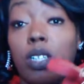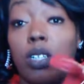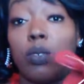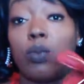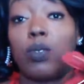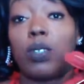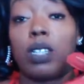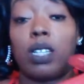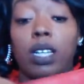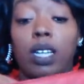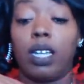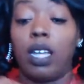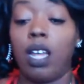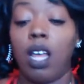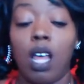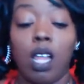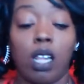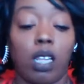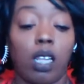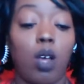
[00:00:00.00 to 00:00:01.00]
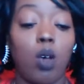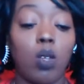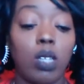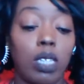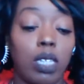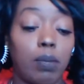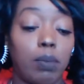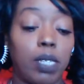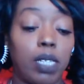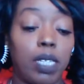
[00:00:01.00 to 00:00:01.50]
can really load
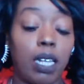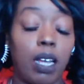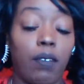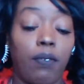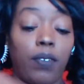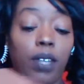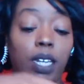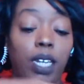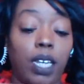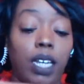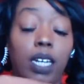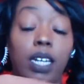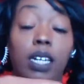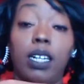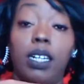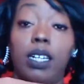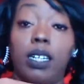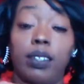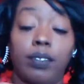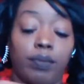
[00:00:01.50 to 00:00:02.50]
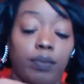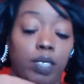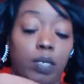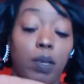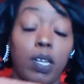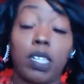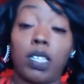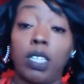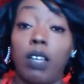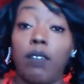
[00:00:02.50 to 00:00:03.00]
some stuff in here,
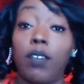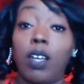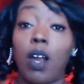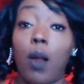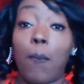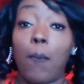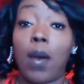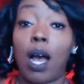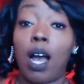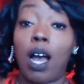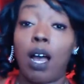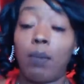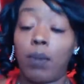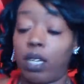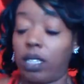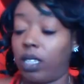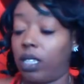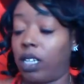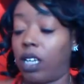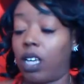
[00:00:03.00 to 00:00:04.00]
especially if you're a mom on the